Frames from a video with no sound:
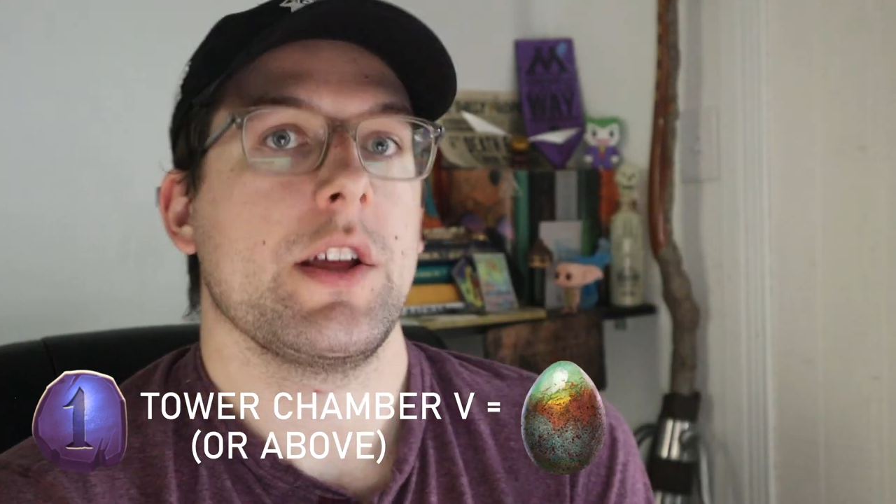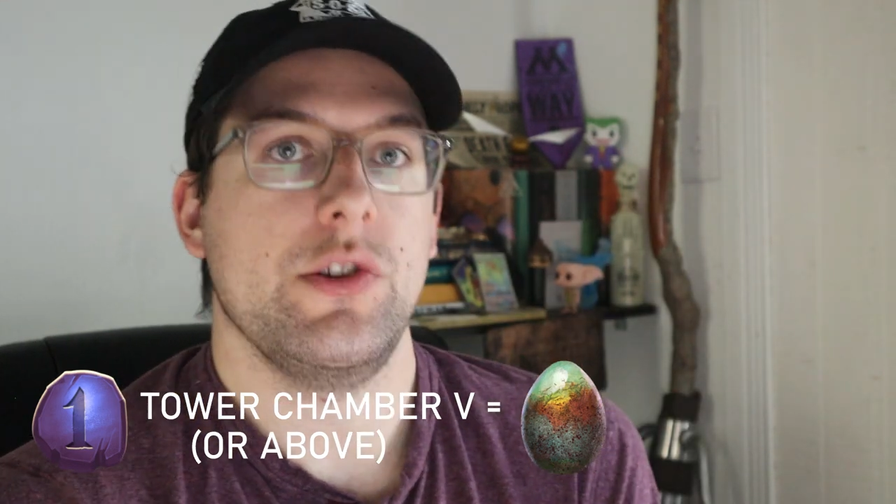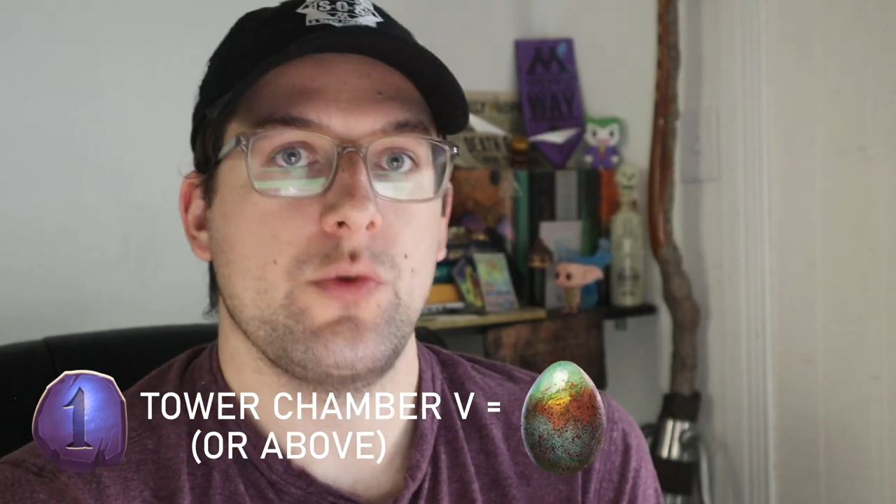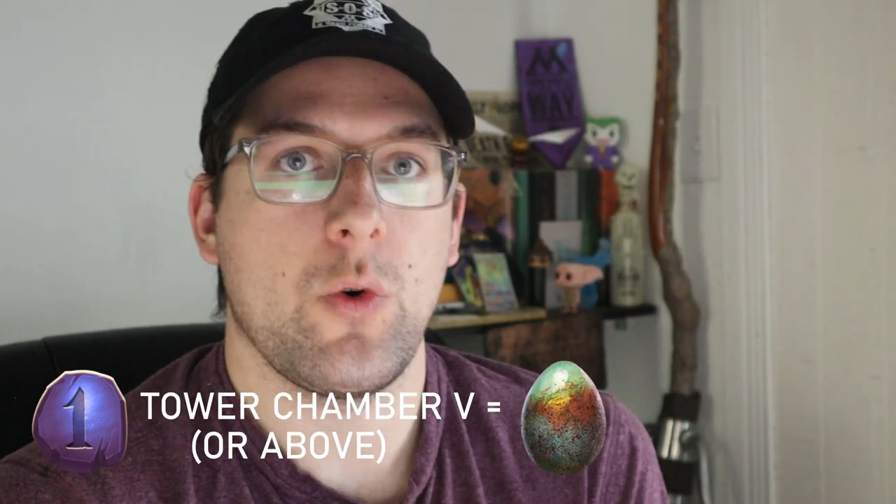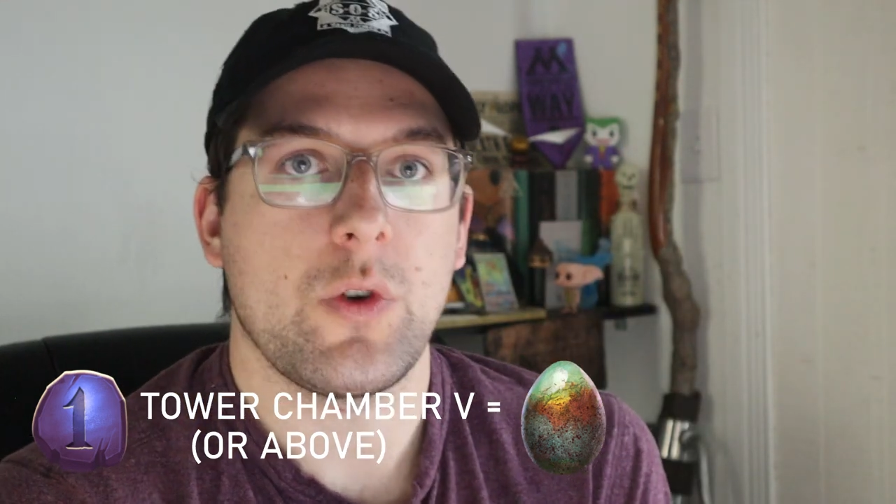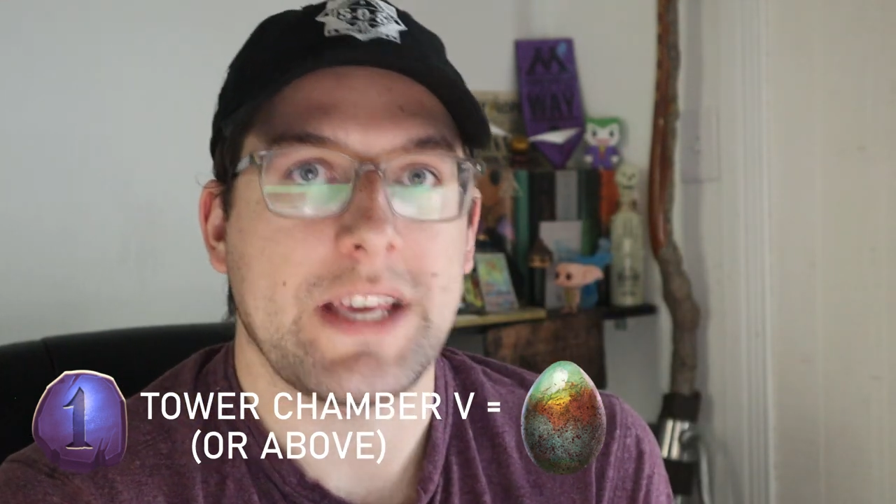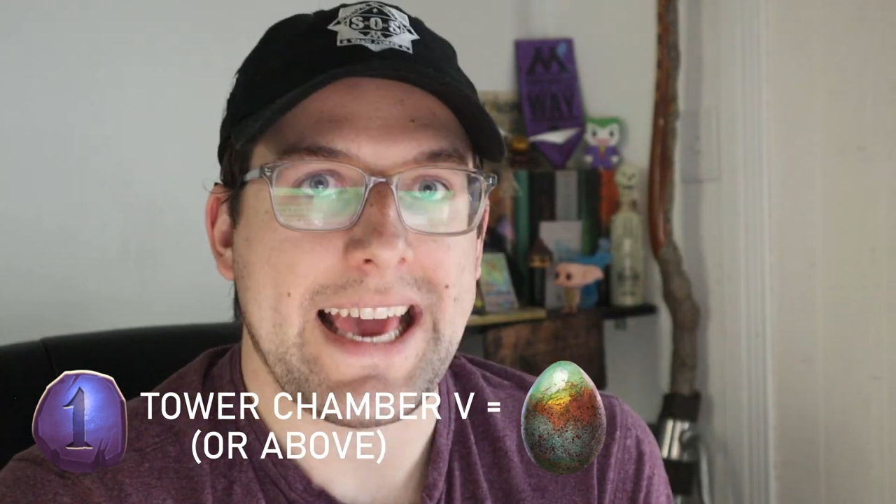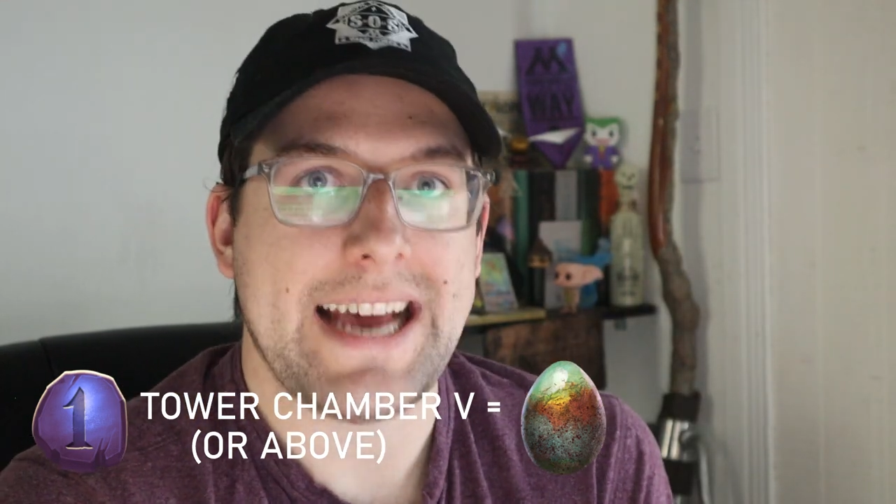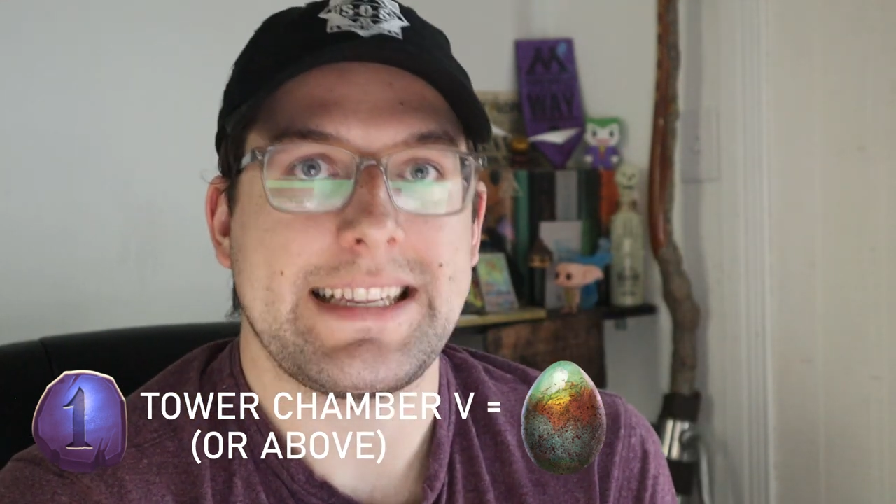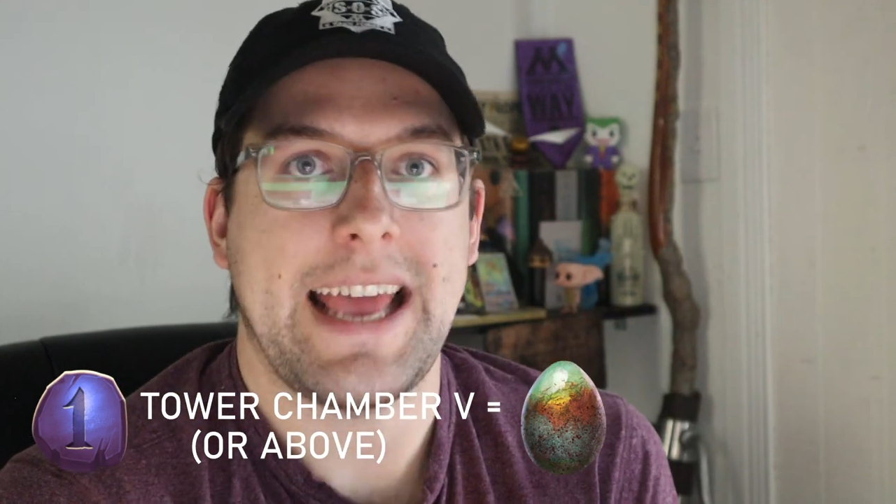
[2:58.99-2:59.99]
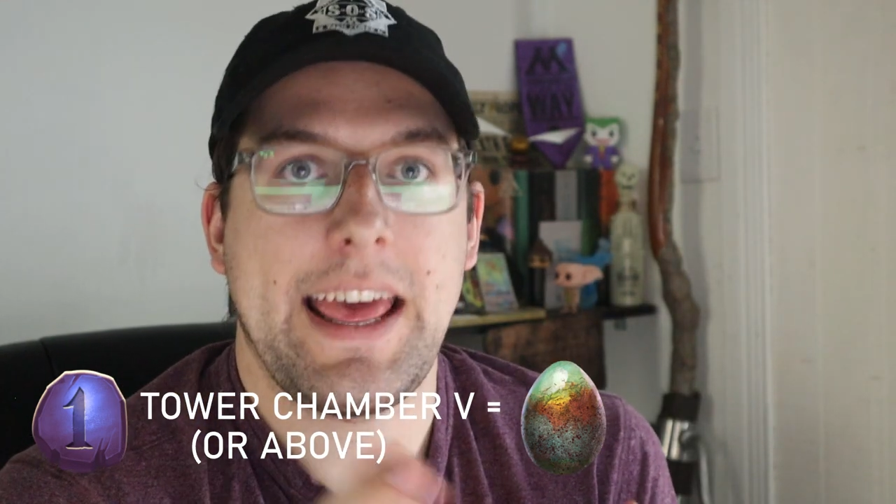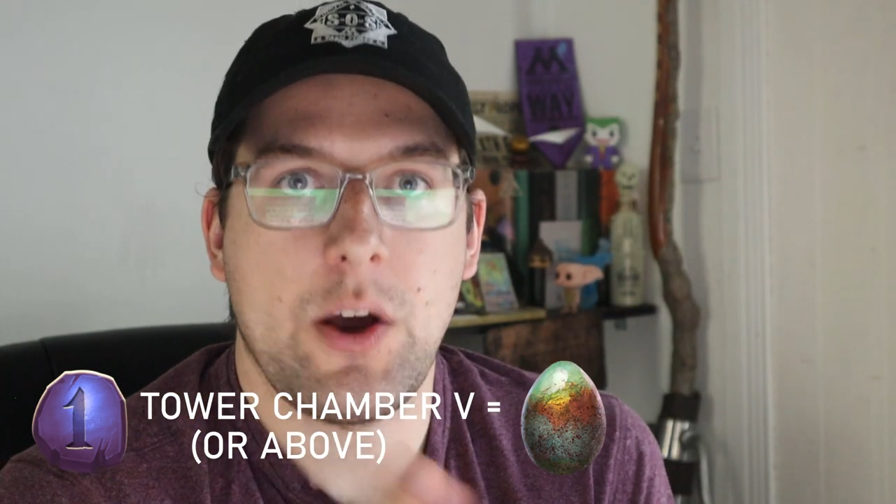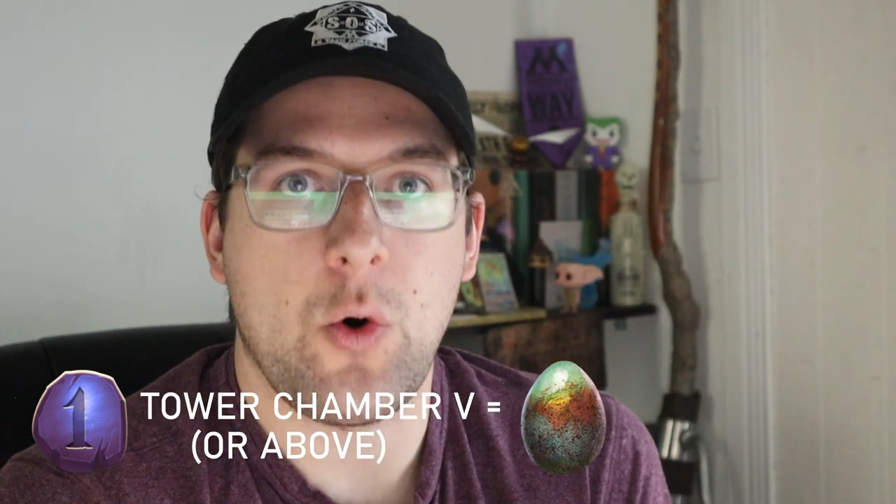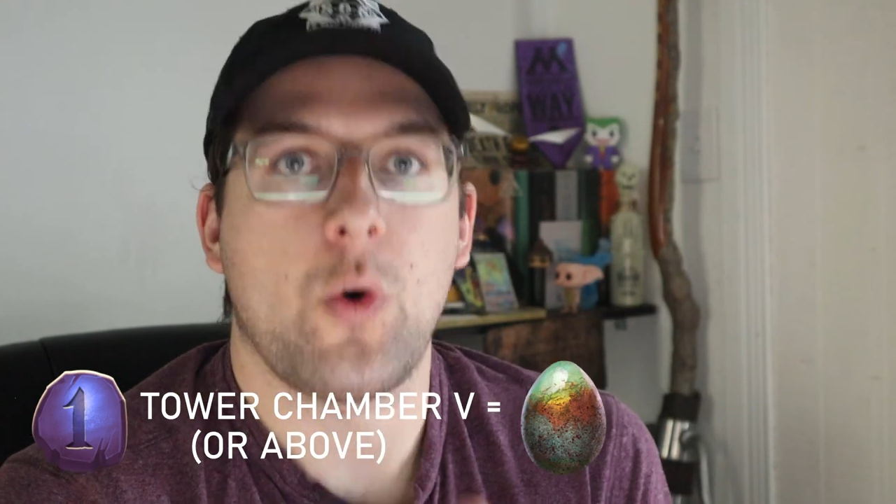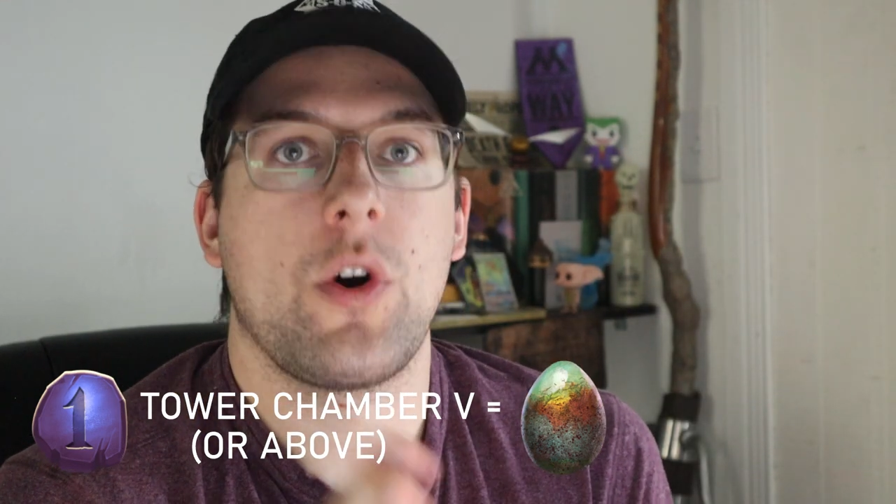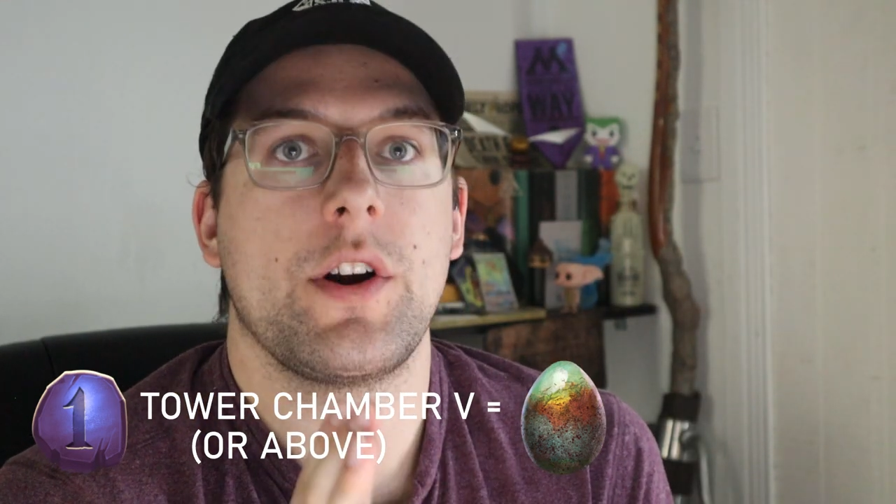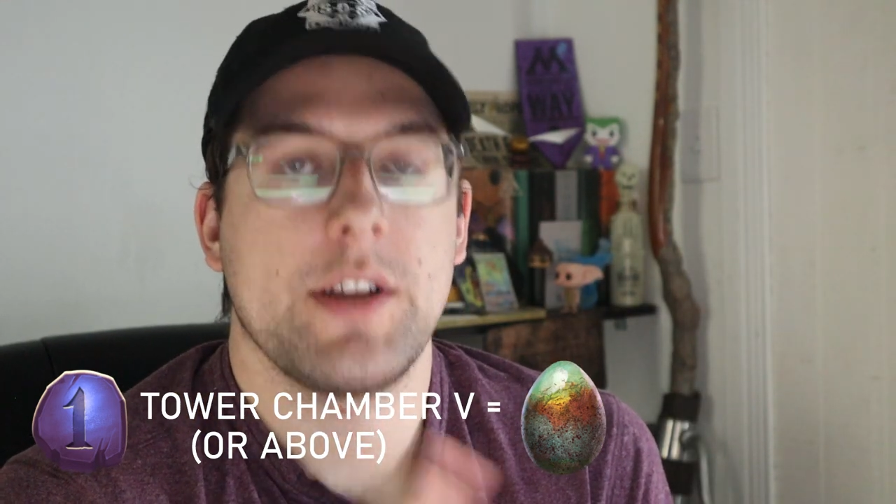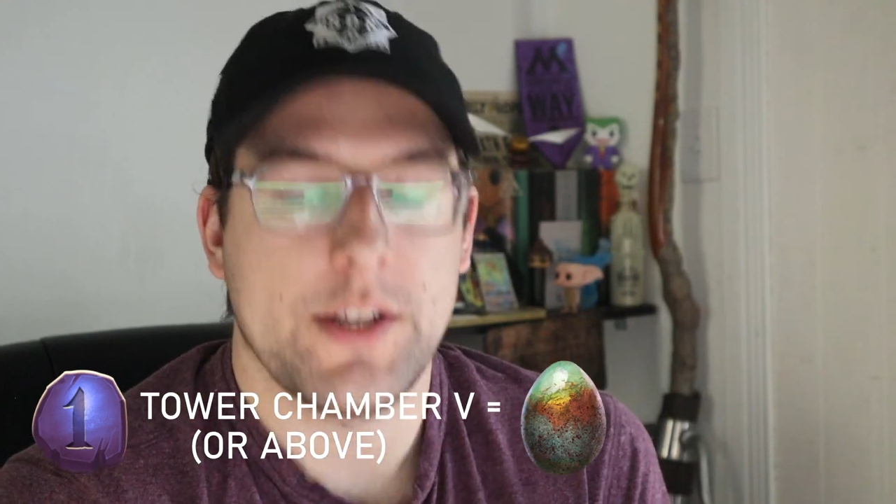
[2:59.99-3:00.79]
you will get a horned